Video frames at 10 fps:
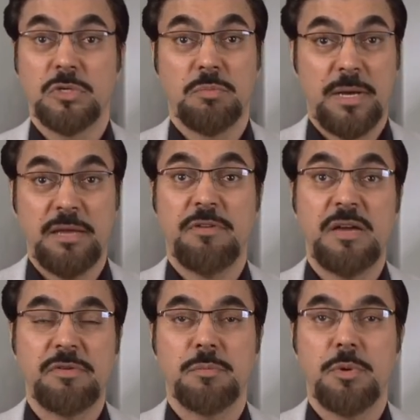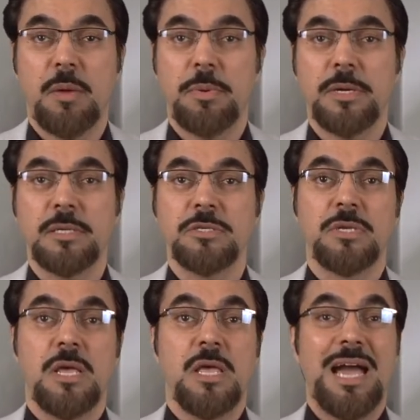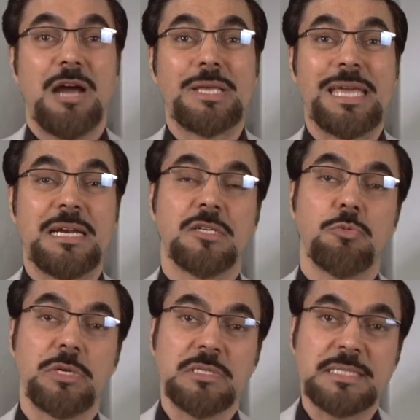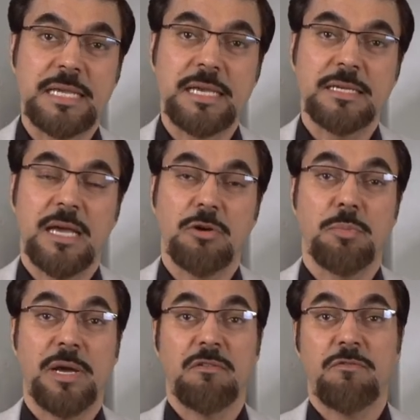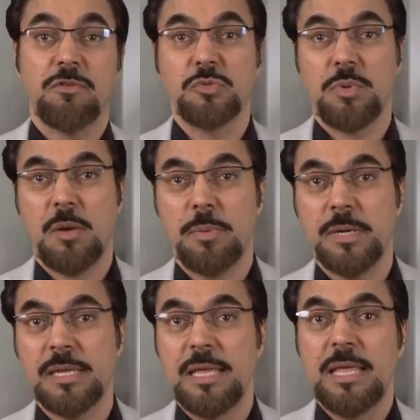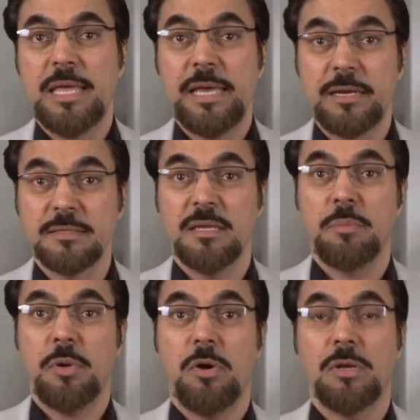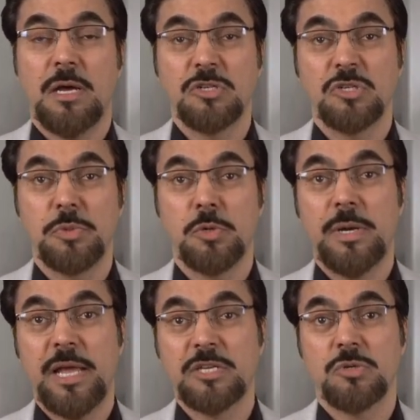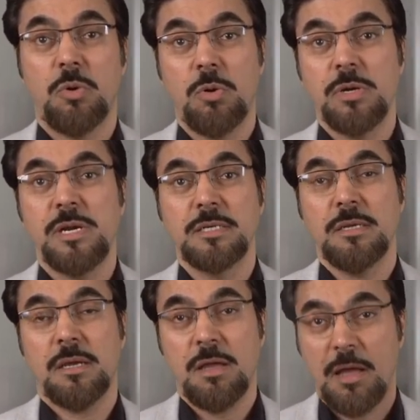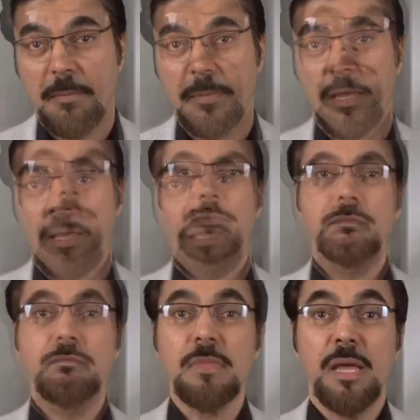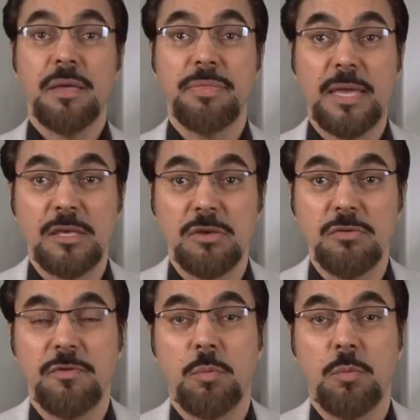buy 500 properties, how to get into real estate, how to buy your first property, hit us up on entrepreneurextraordinaire.com. I thank you for